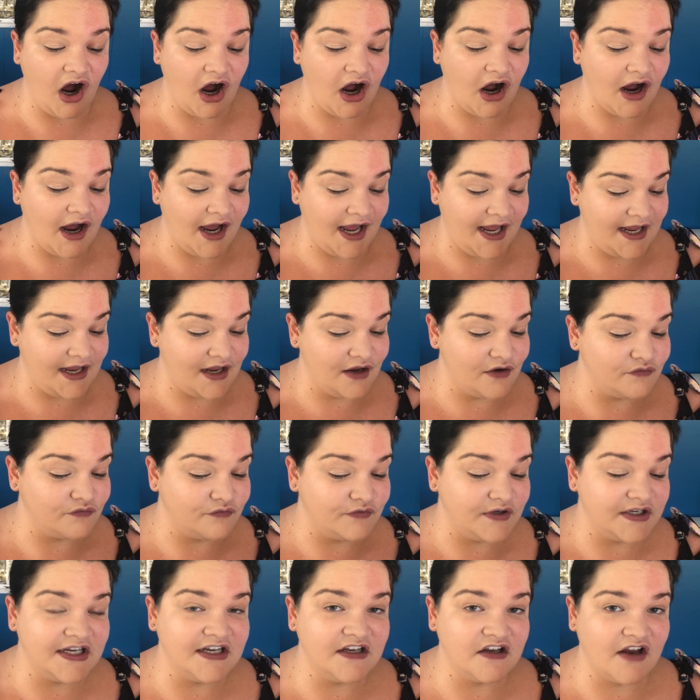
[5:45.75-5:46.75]
I
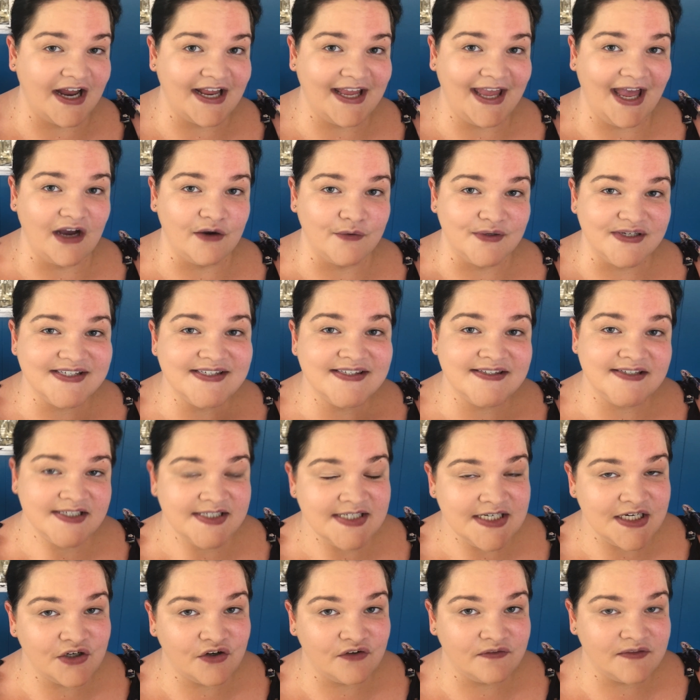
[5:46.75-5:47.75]
really like how it's
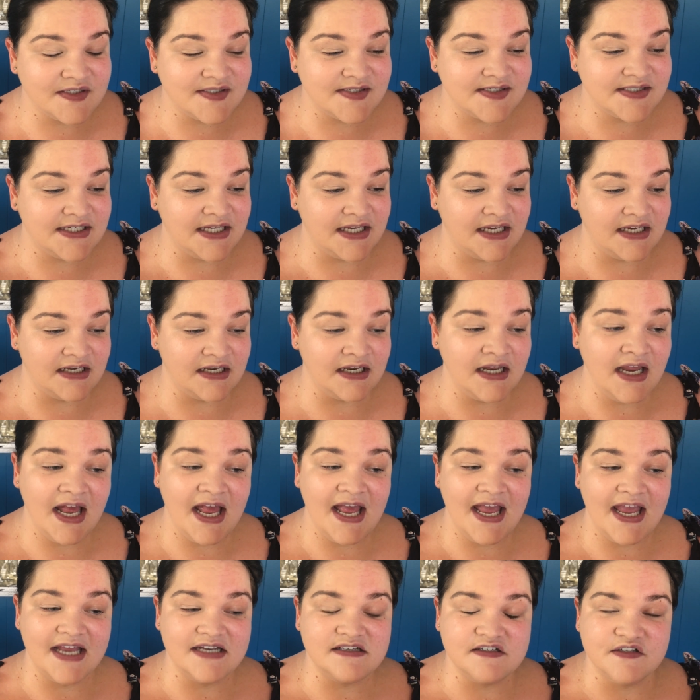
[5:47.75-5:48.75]
sitting on the skin.
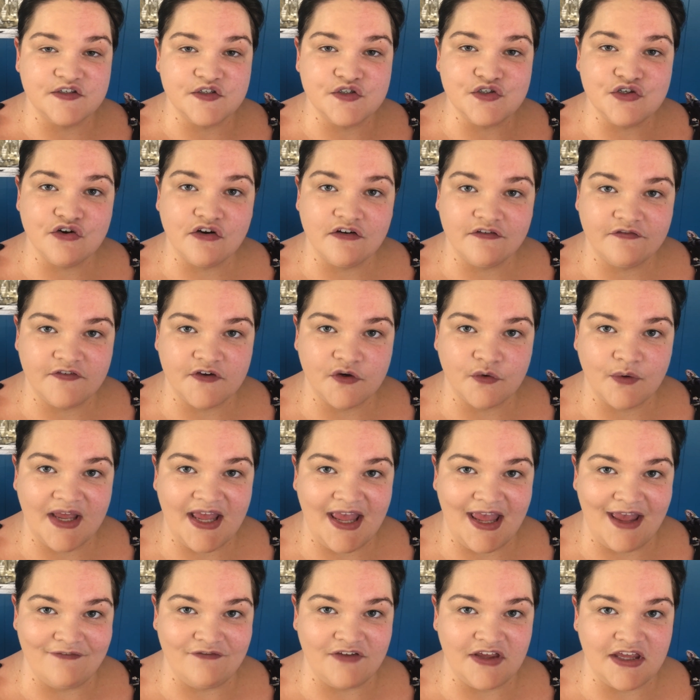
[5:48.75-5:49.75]
It does not feel
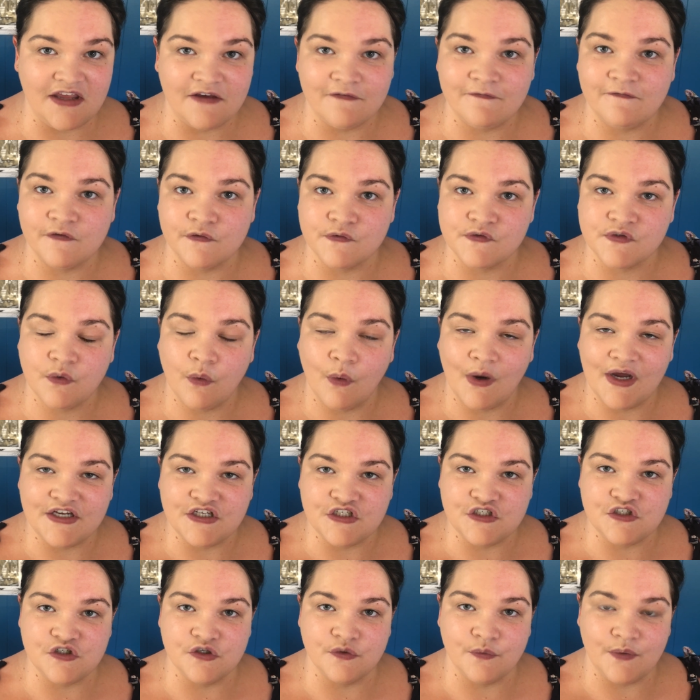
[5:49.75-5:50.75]
heavy. It feels
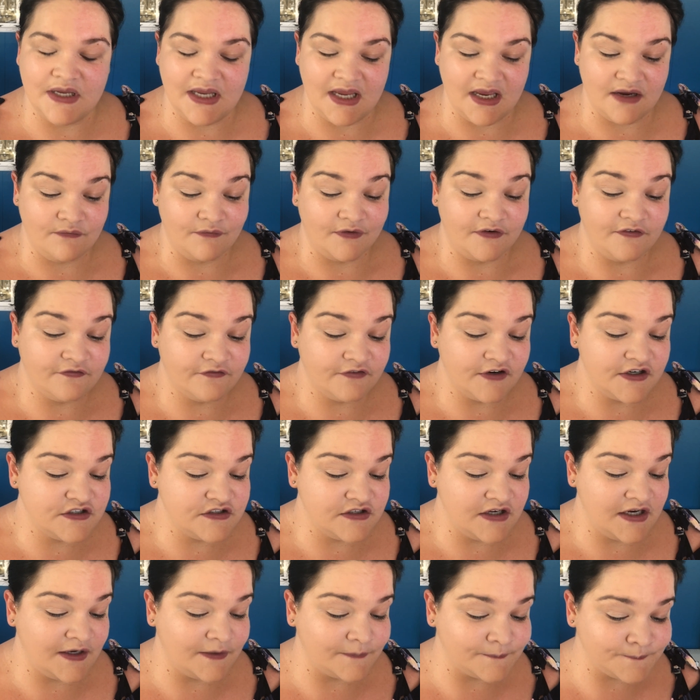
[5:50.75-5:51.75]
quite dewy and
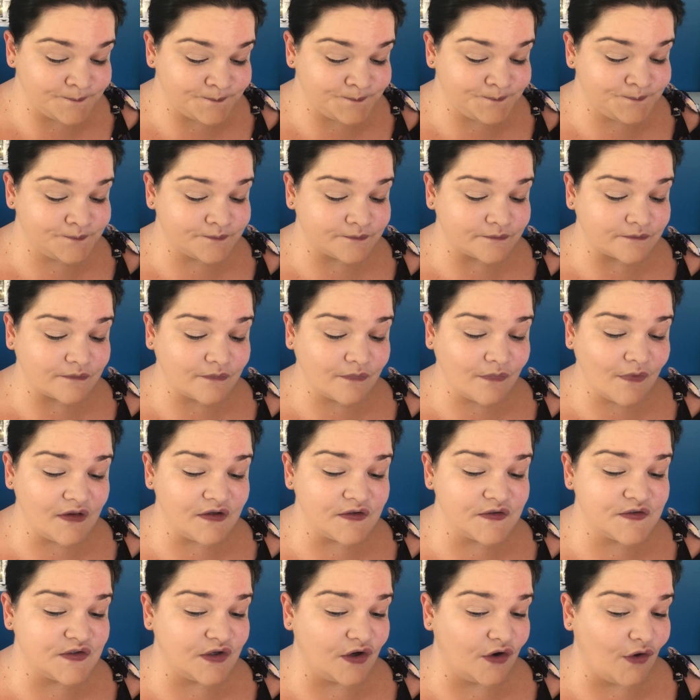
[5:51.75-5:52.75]
refreshing.
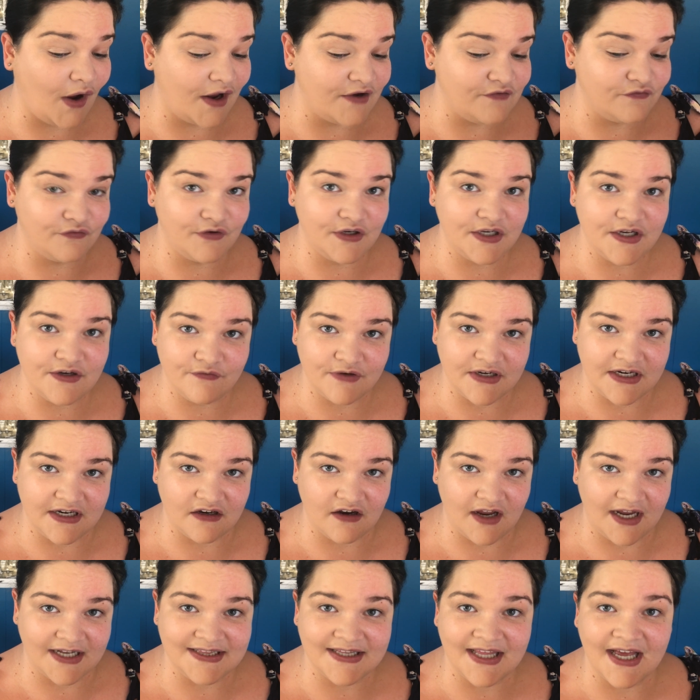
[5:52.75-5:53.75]
So I really
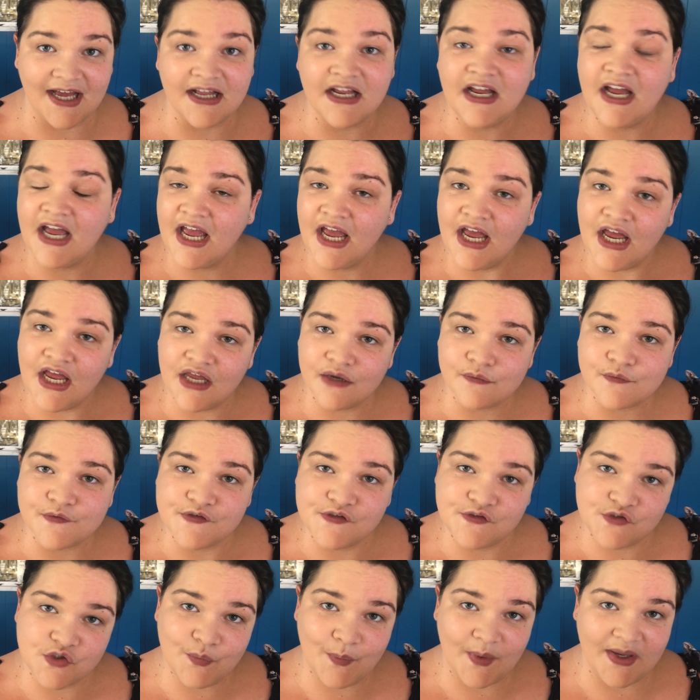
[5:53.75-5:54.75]
like that. It was
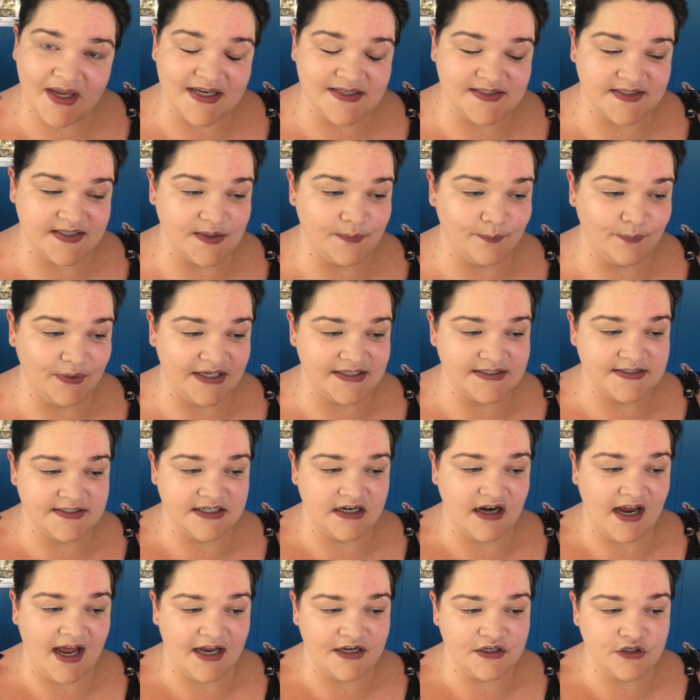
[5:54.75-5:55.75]
super easy to blend in.
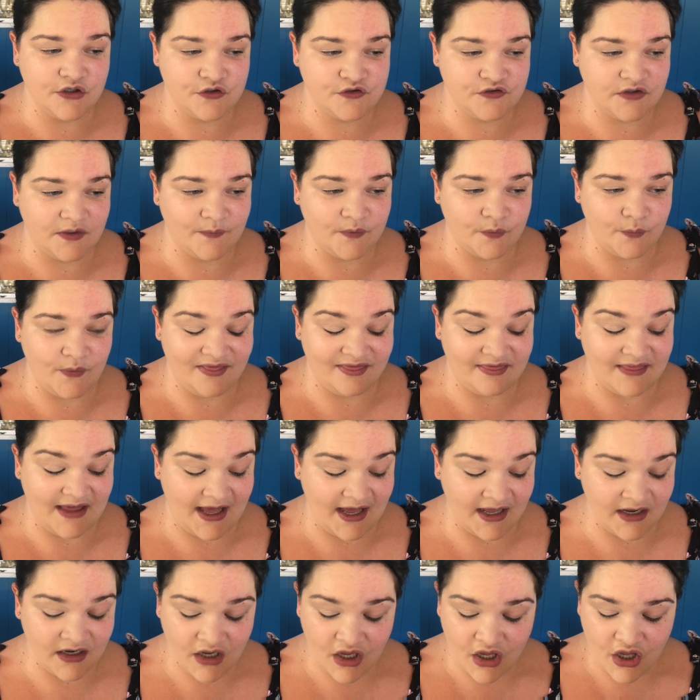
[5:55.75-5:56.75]
I had no trouble with
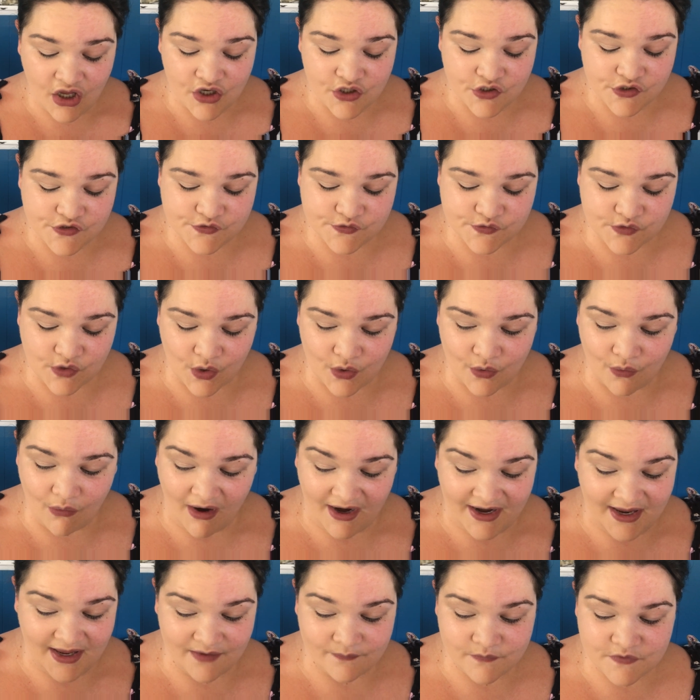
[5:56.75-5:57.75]
that. So
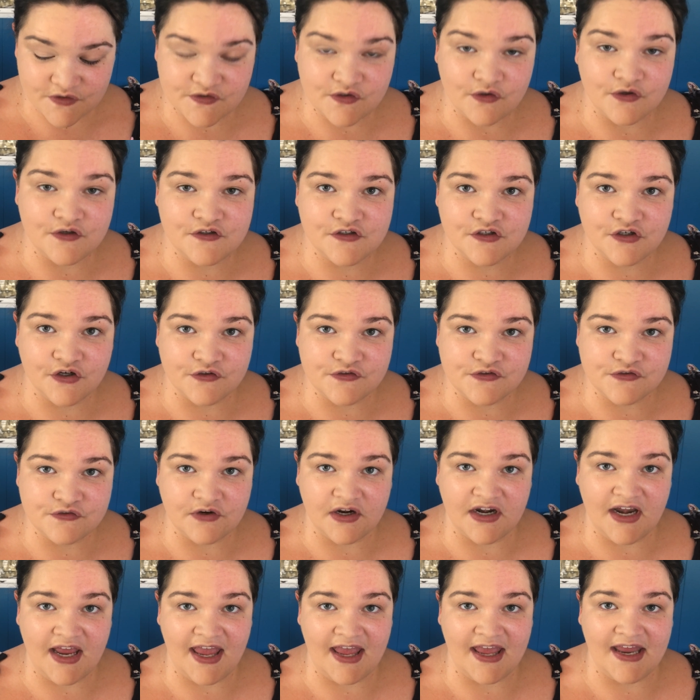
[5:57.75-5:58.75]
I am just going to go
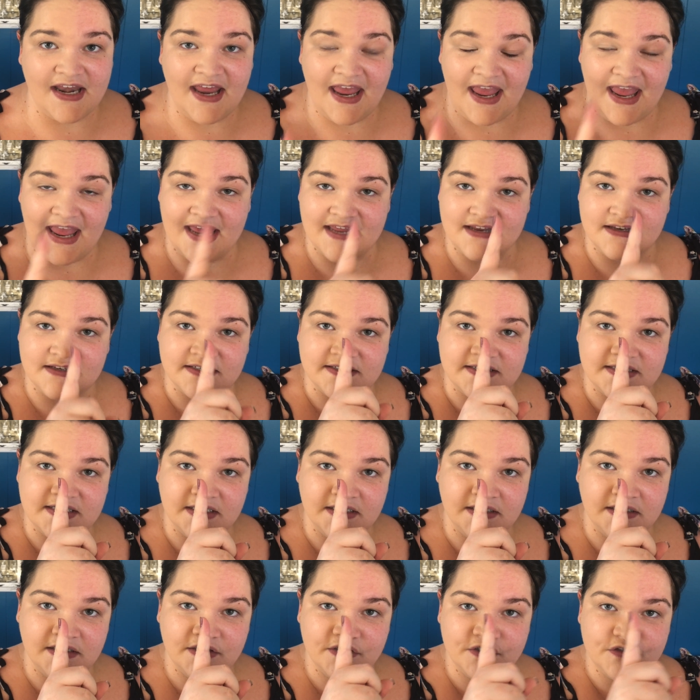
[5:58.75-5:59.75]
straight ahead and
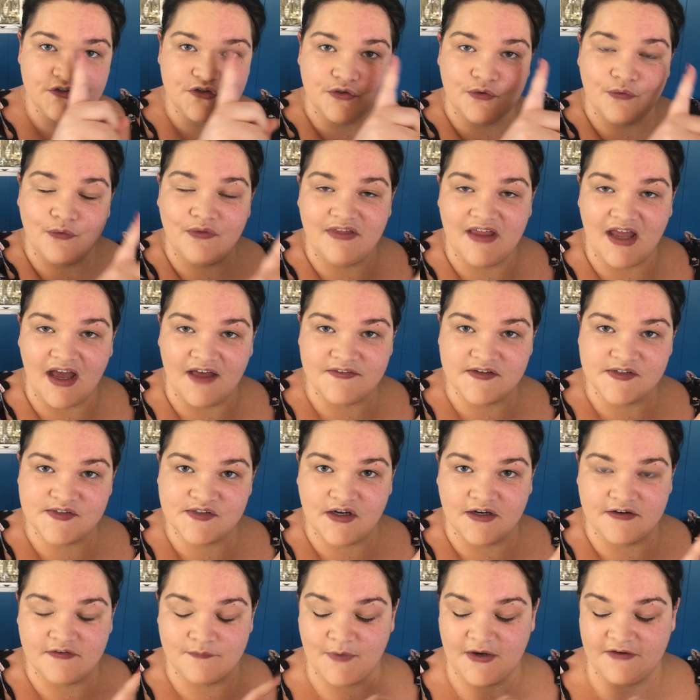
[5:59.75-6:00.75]
do the other
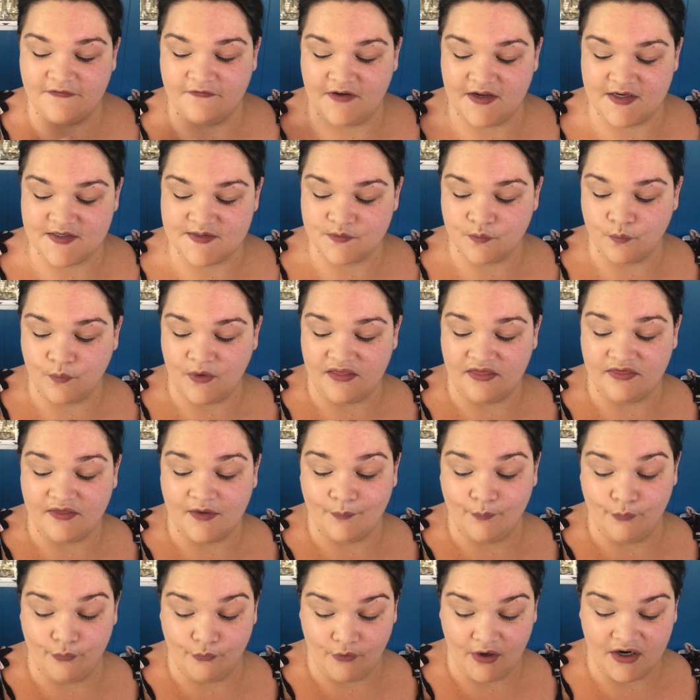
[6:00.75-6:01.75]
side of my face with a
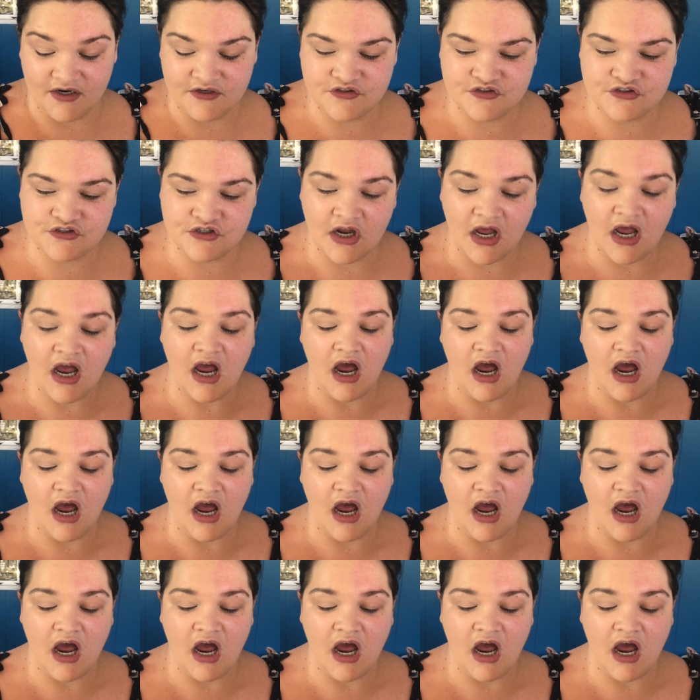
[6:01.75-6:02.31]
brush.